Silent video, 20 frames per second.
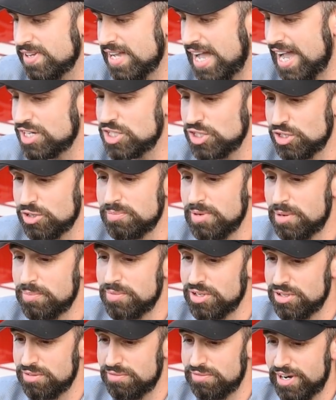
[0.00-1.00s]
I actually
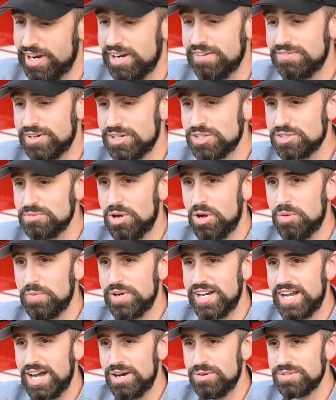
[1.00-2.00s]
remember the very first
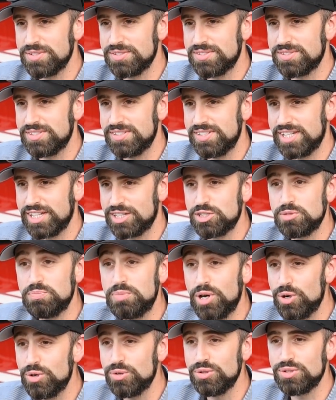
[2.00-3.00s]
moment I was
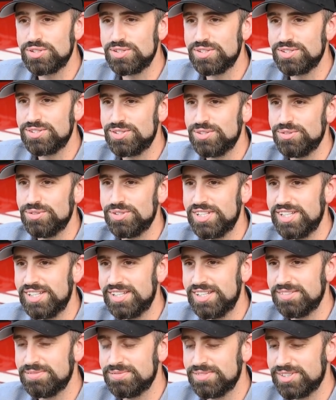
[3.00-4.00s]
exposed to
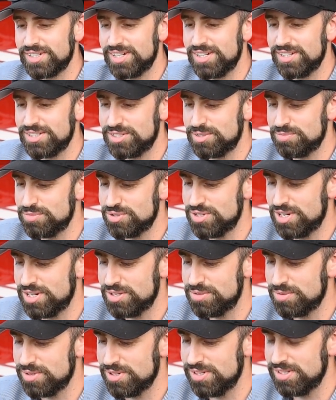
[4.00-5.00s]
the custom
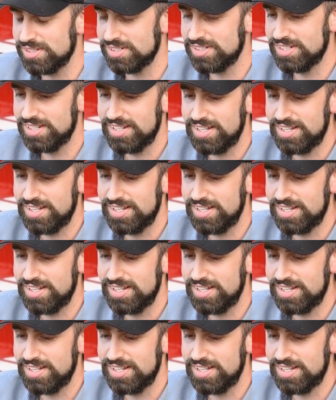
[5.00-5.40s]
truck world.